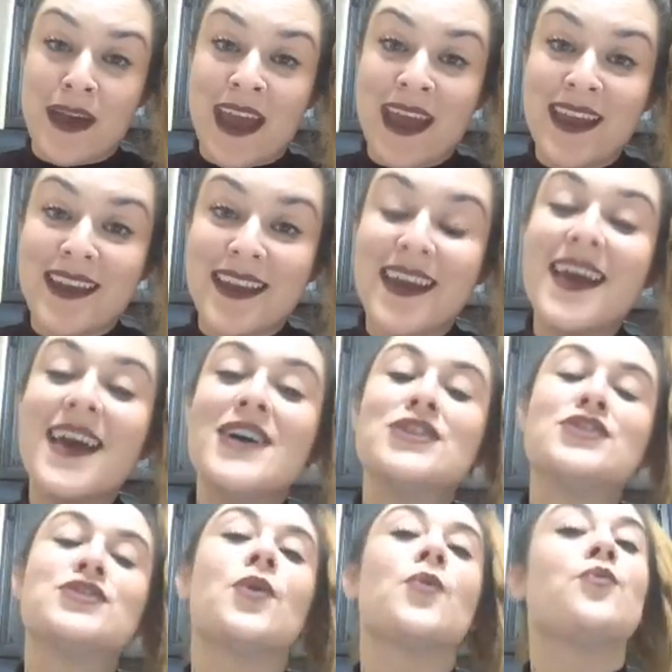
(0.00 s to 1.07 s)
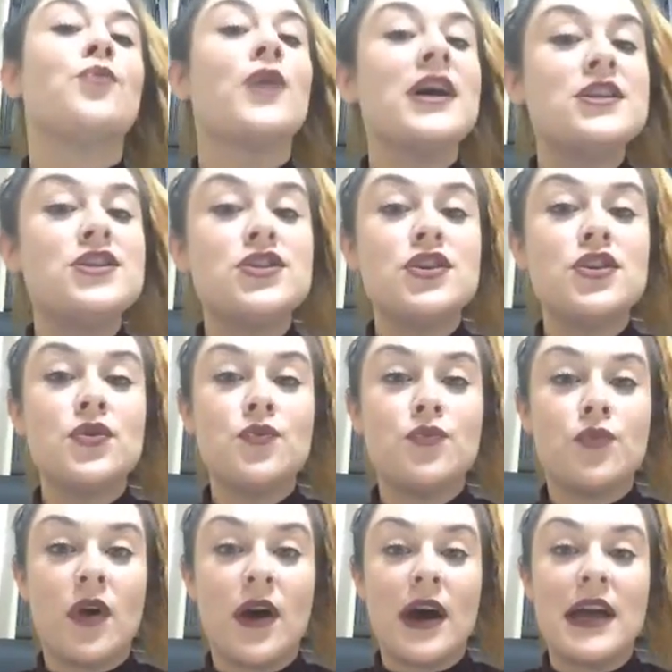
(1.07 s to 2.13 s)
right. So what do you
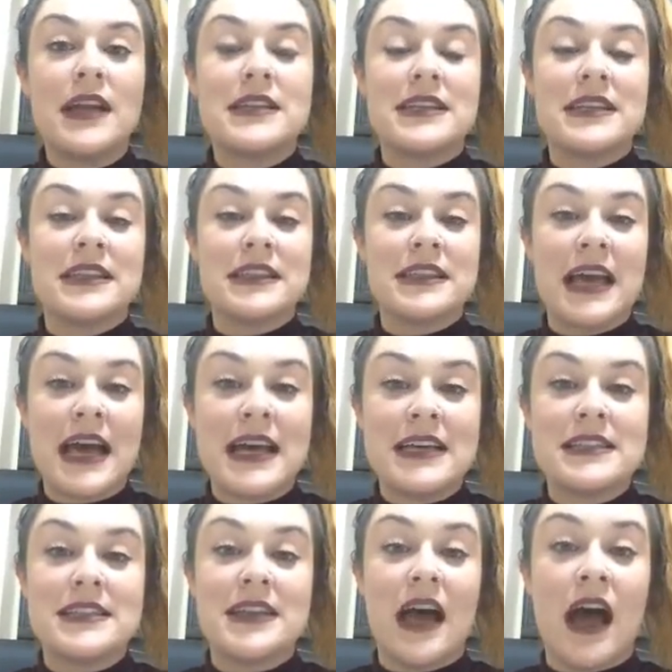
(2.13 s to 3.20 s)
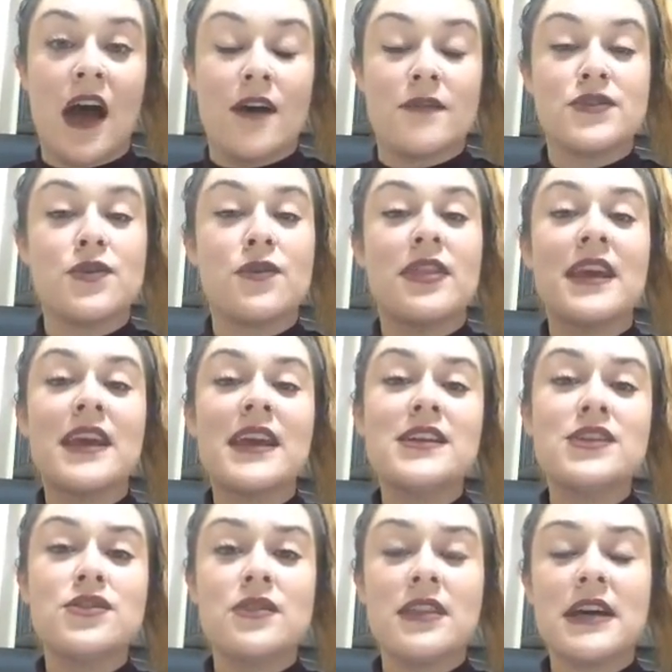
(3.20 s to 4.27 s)
want less of? So think
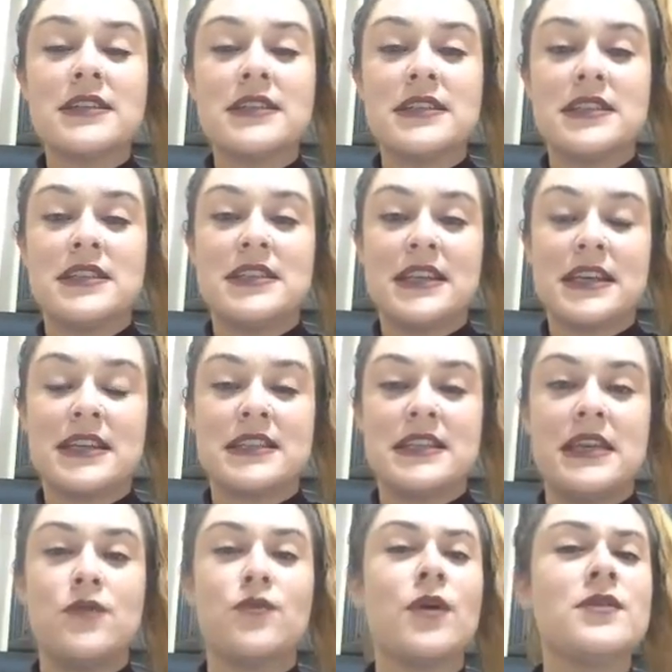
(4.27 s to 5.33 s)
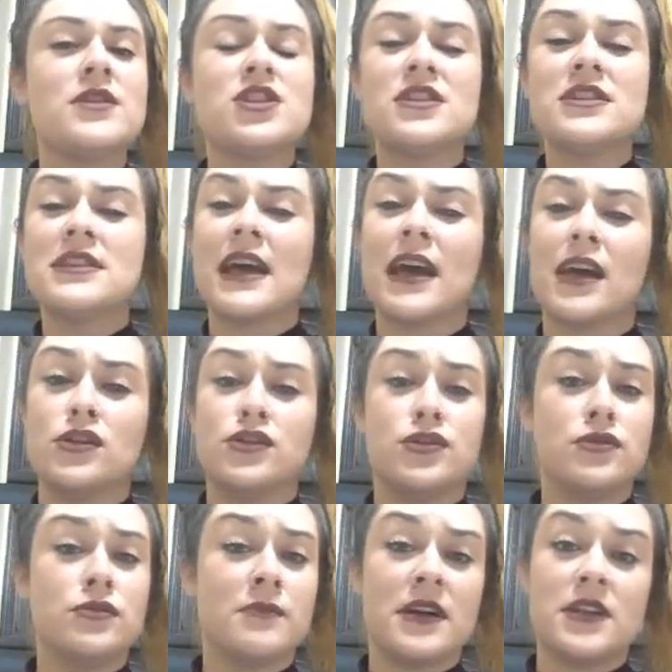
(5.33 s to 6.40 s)
in 2016, what was just like
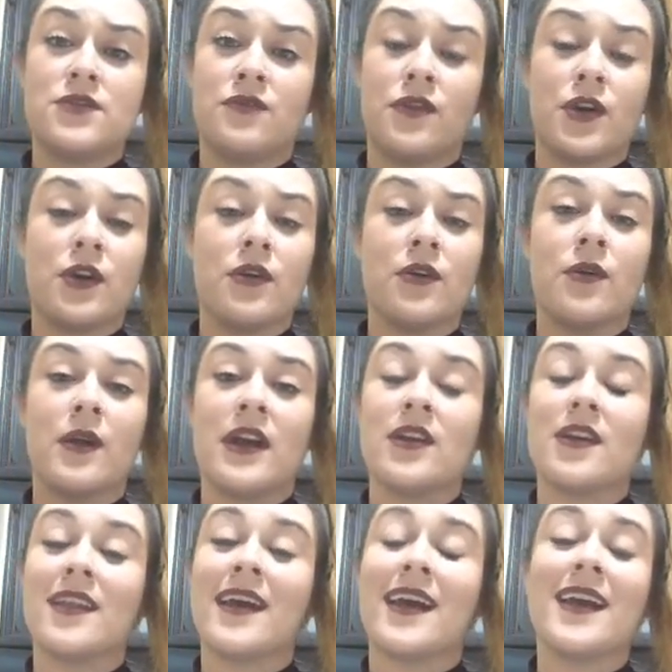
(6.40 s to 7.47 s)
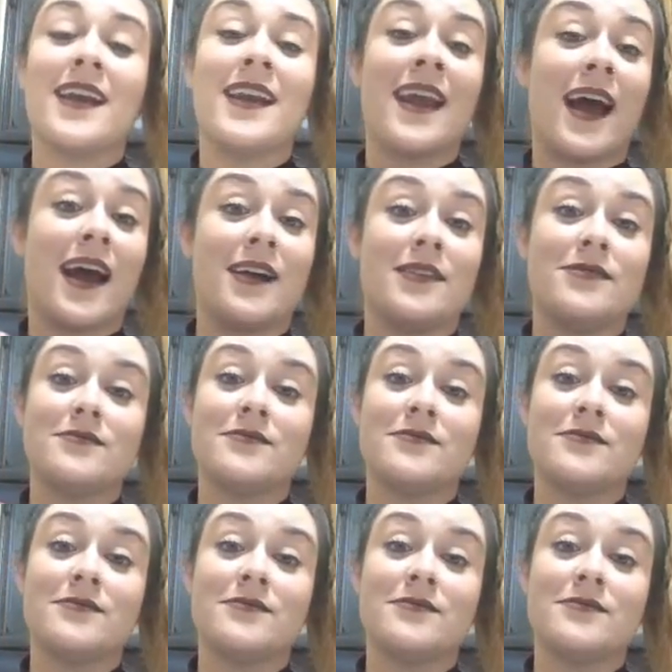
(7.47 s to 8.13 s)
too much for you and you're like, nah,